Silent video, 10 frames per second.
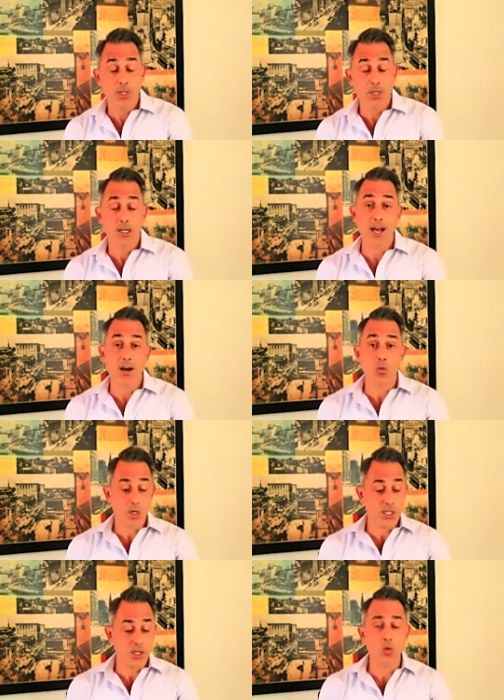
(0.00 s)
Now, we
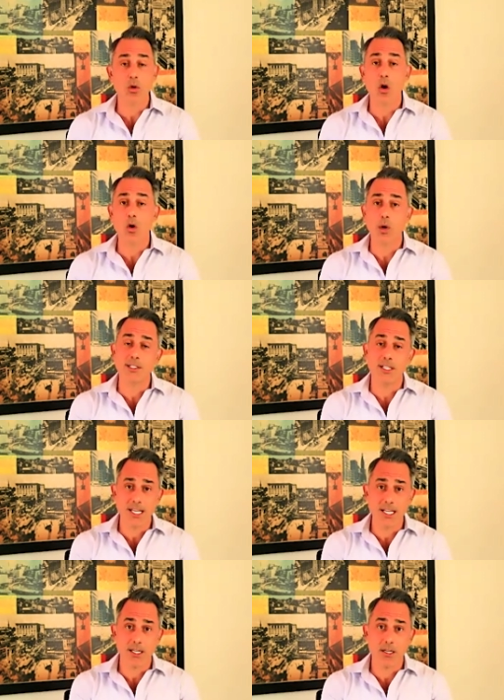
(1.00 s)
don't always
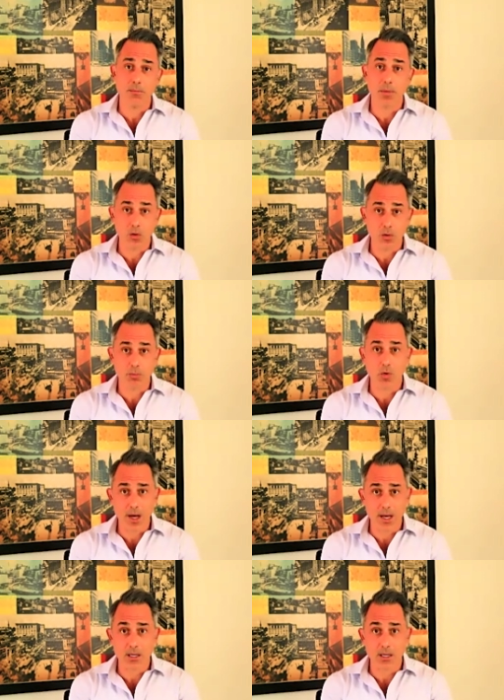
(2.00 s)
need both
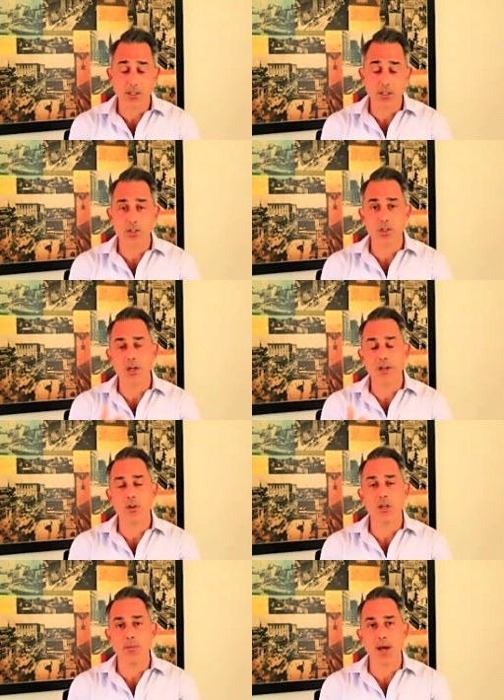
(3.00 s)
products. So if you can
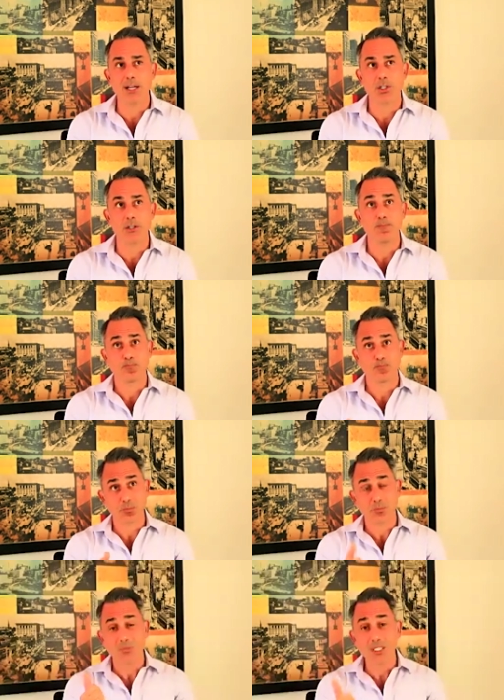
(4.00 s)
imagine
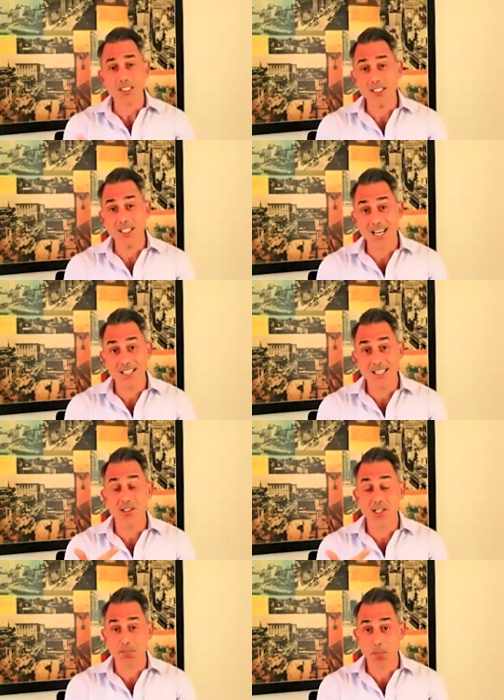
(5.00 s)
tendons
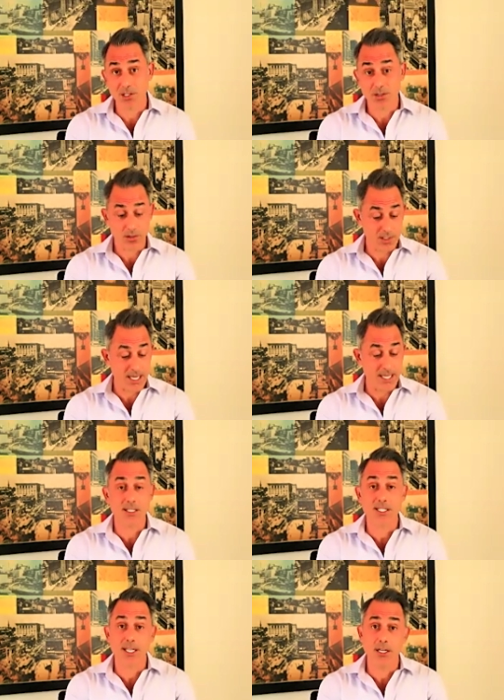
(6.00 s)
and muscles and
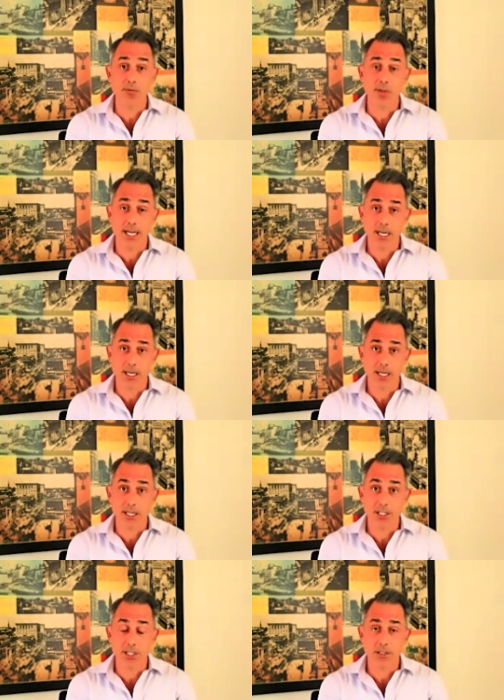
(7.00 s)
skin-related
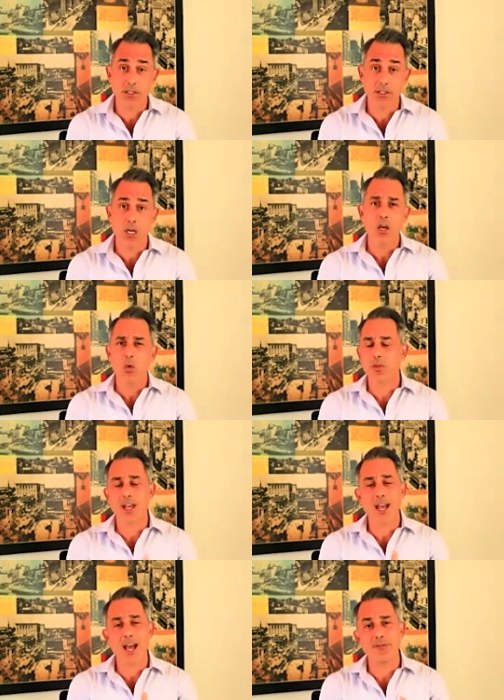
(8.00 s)
conditions, well, they
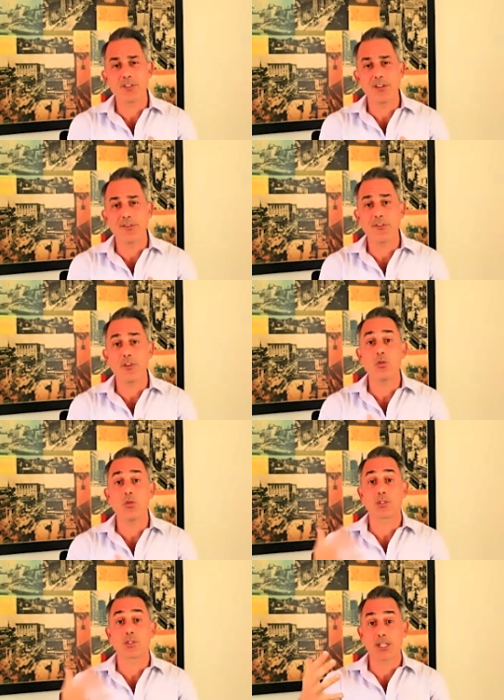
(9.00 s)
have
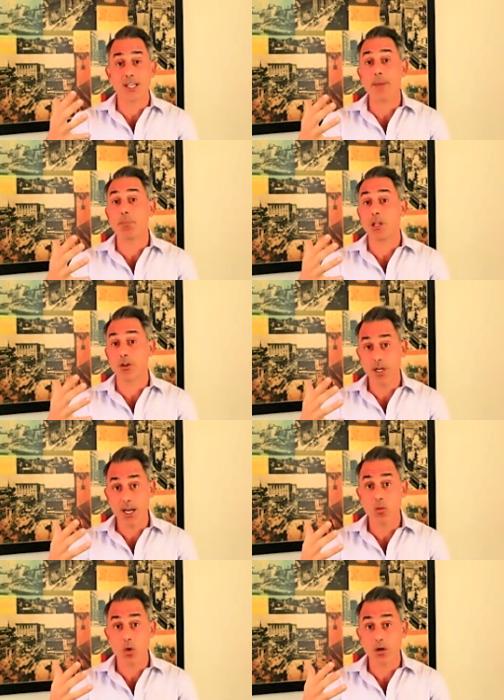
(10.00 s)
diffuse capillary
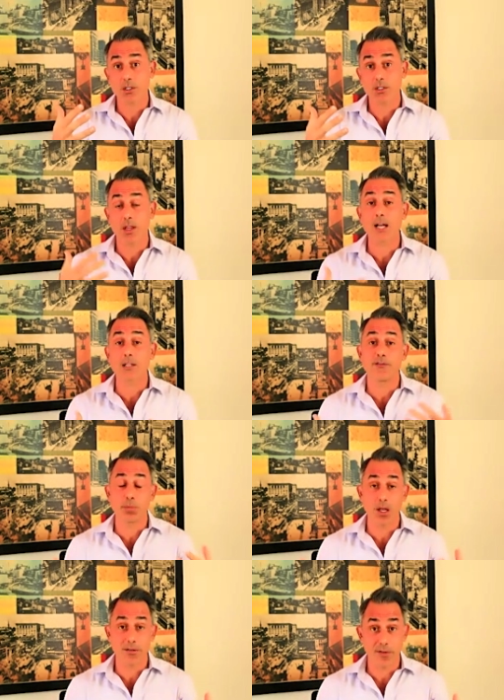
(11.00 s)
networks, lots of
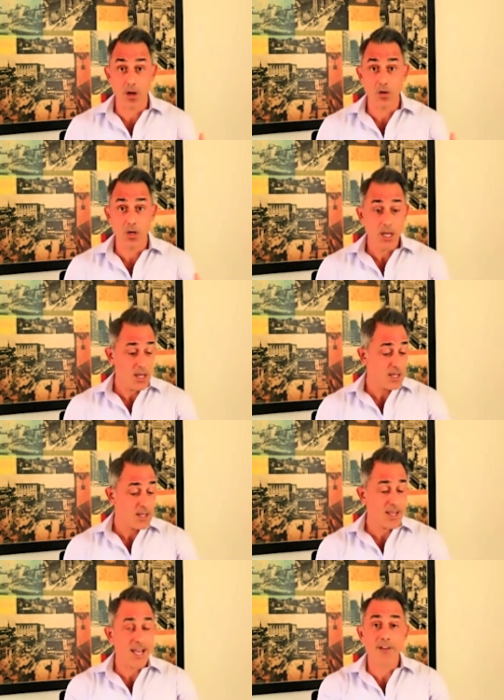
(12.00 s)
blood flow. They
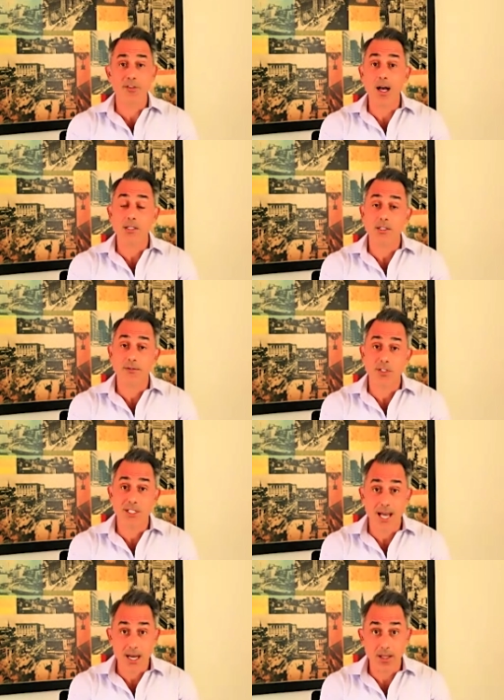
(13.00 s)
have lots of
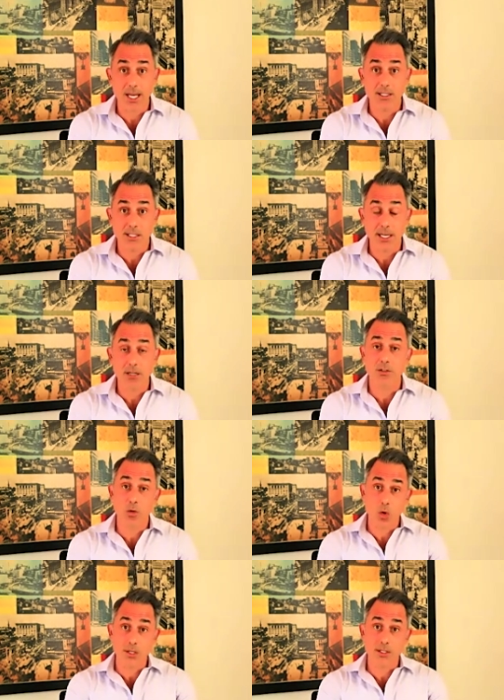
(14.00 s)
satellite cells, the
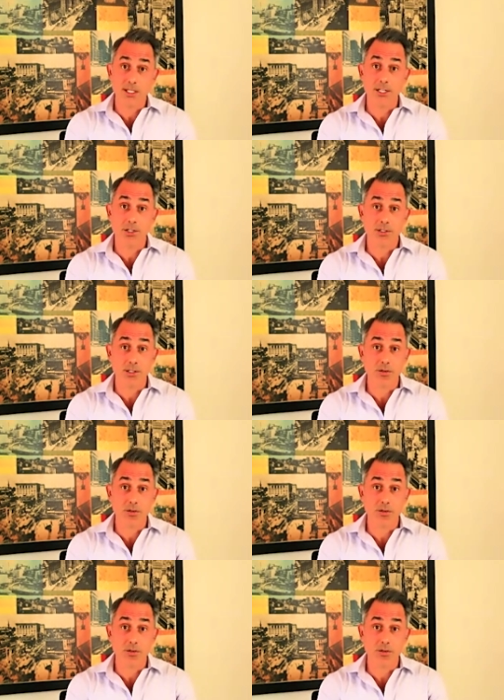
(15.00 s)
ones that I just described,